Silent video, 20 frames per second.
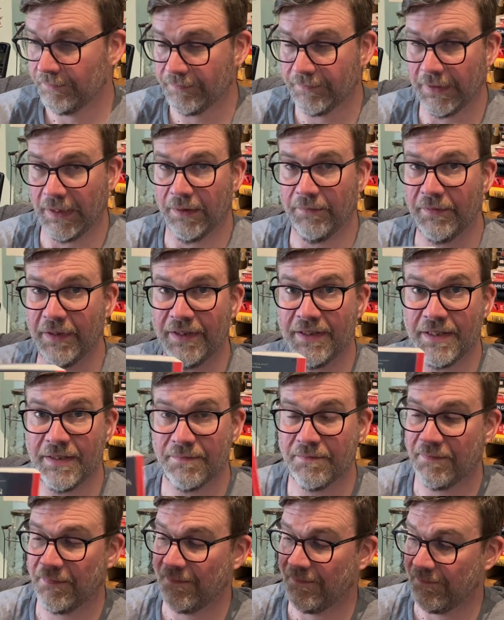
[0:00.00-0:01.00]
you know,
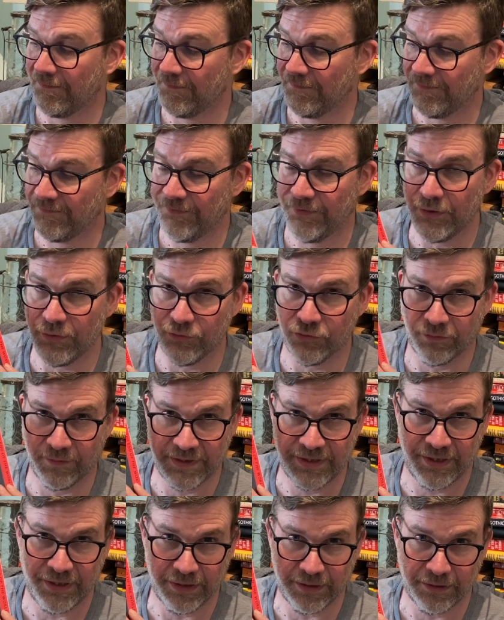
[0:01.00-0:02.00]
this
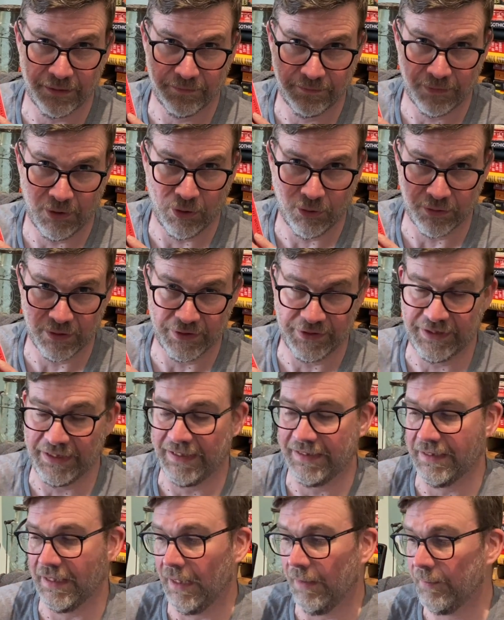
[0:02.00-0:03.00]
futuristic horror
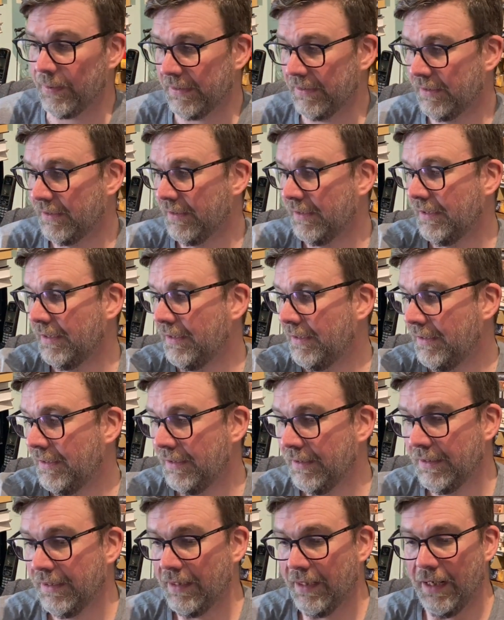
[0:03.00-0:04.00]
setup
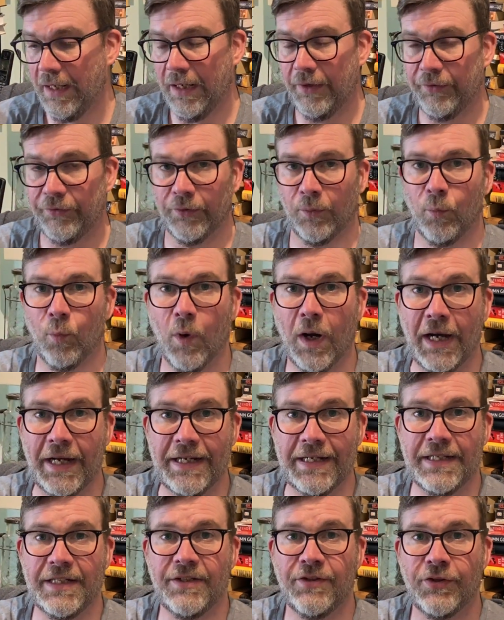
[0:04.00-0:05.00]
as a
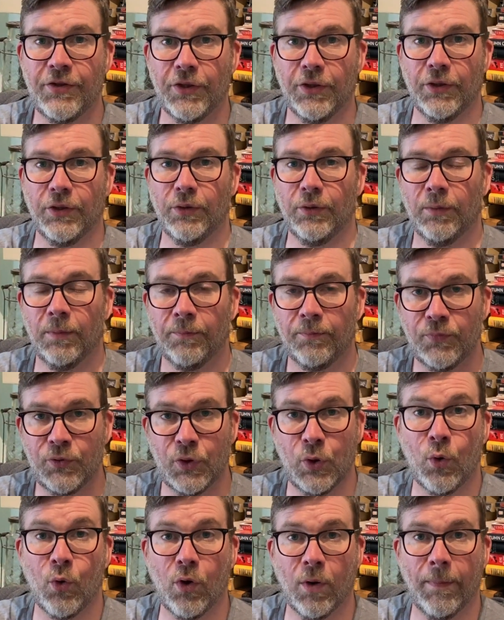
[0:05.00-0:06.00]
way to
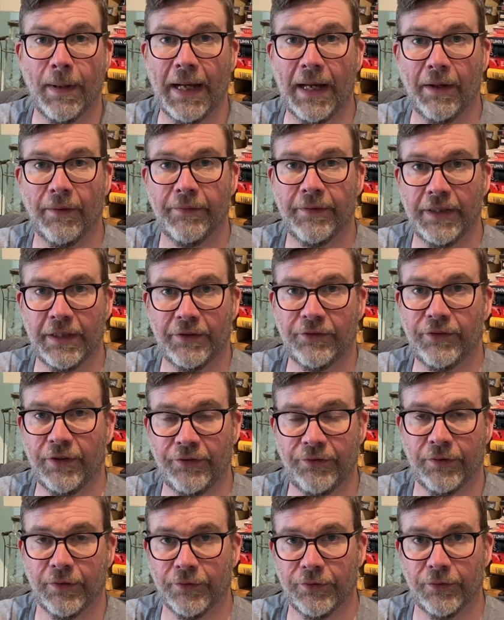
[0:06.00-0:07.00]
talk about the
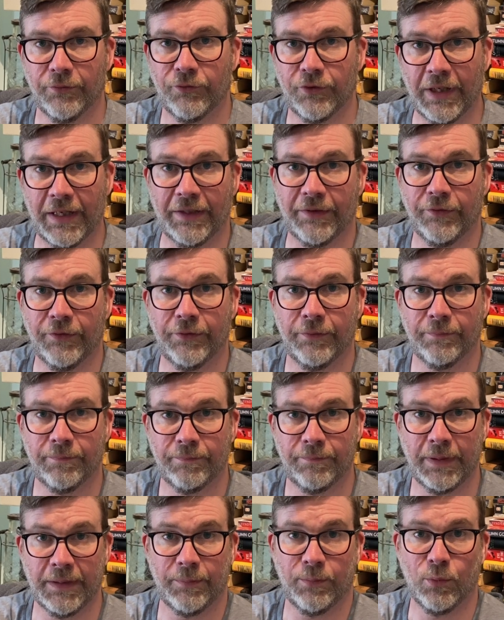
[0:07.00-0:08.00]
existence of trans
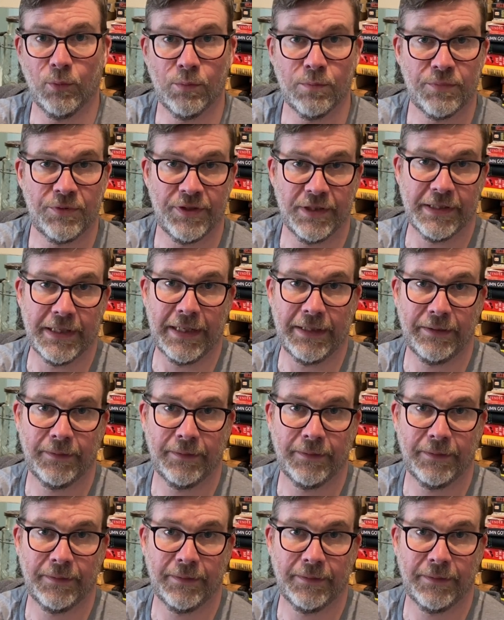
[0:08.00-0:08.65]
people today.